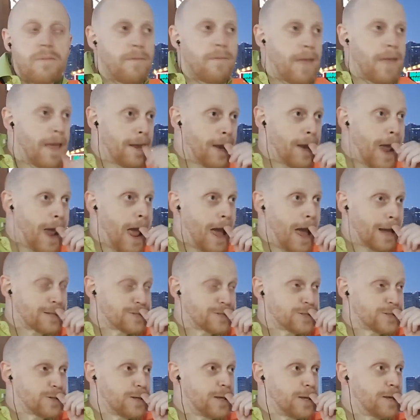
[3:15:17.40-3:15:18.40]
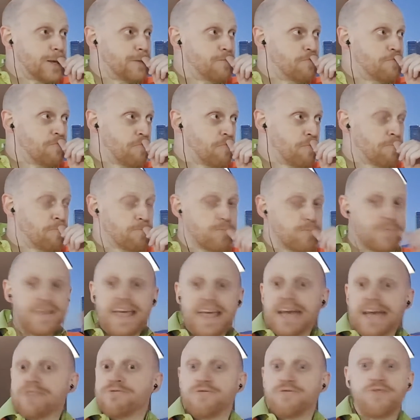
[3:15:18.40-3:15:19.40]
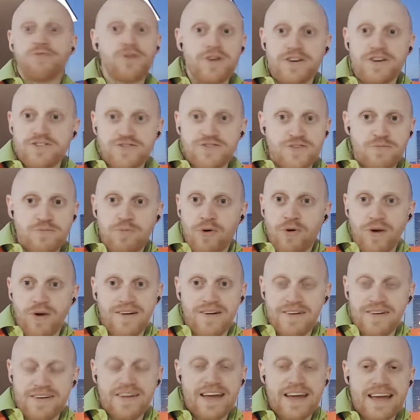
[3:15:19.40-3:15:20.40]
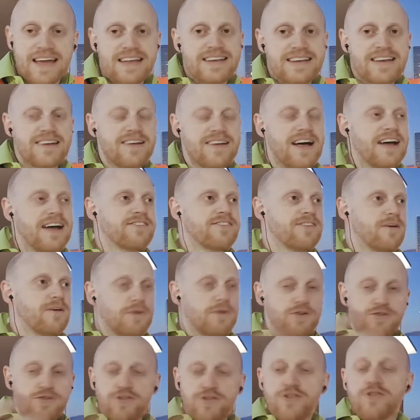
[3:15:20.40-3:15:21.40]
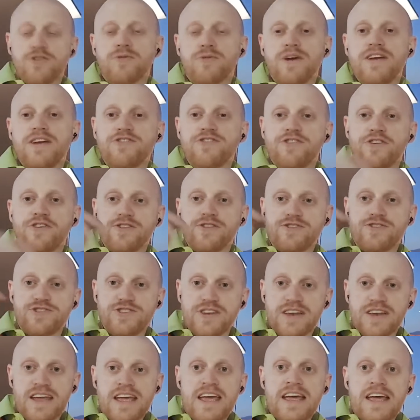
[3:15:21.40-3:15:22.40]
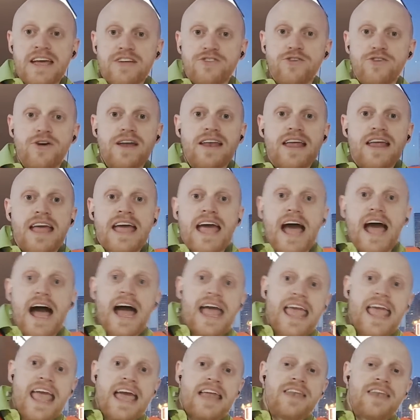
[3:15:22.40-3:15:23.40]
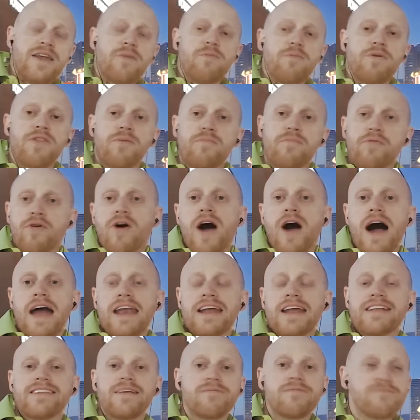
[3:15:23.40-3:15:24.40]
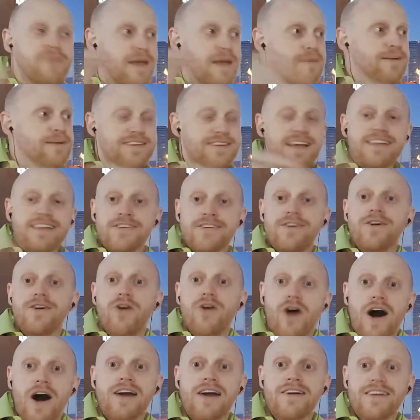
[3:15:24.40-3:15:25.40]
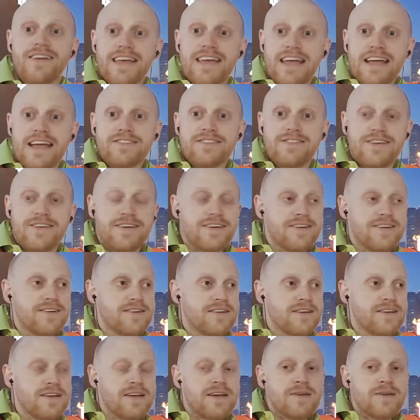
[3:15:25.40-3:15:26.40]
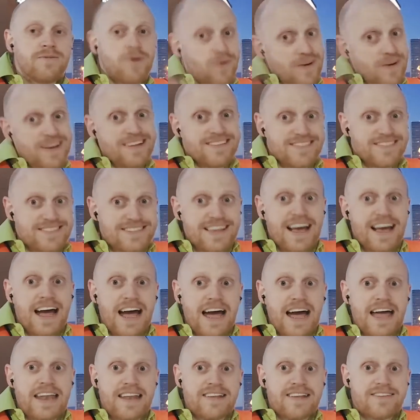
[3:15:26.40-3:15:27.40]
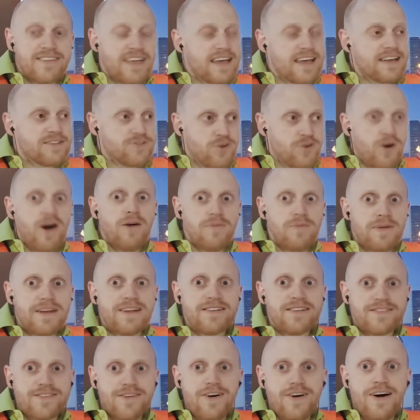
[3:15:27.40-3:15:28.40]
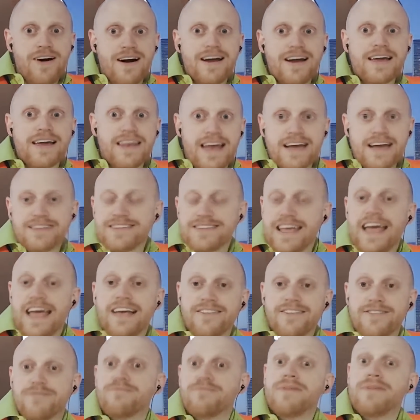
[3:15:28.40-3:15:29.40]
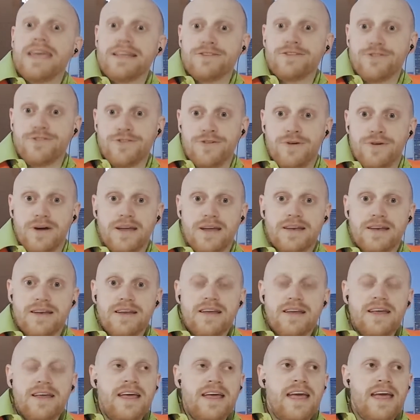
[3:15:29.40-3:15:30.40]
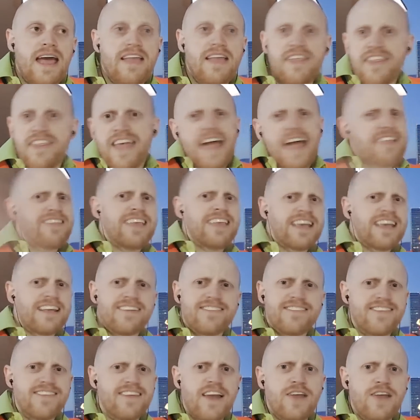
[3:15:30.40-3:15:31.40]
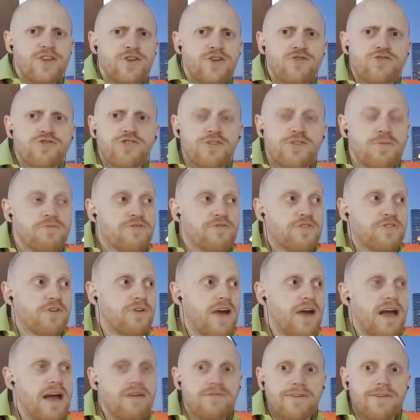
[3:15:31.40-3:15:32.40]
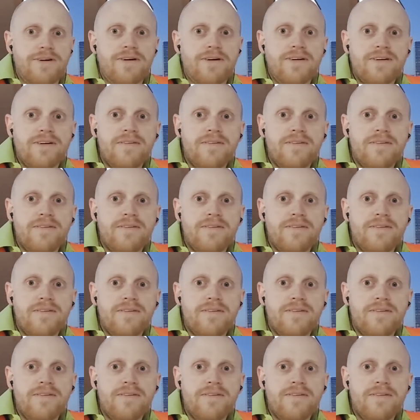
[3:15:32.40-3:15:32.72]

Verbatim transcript: and actually get footage from Portland like I did last summer, do the research and do it, I end up with a product that maybe takes a little longer to get to you. But when it's done, it's like 12 minutes long and actually has some meat to it. And then that thing can sit on YouTube forever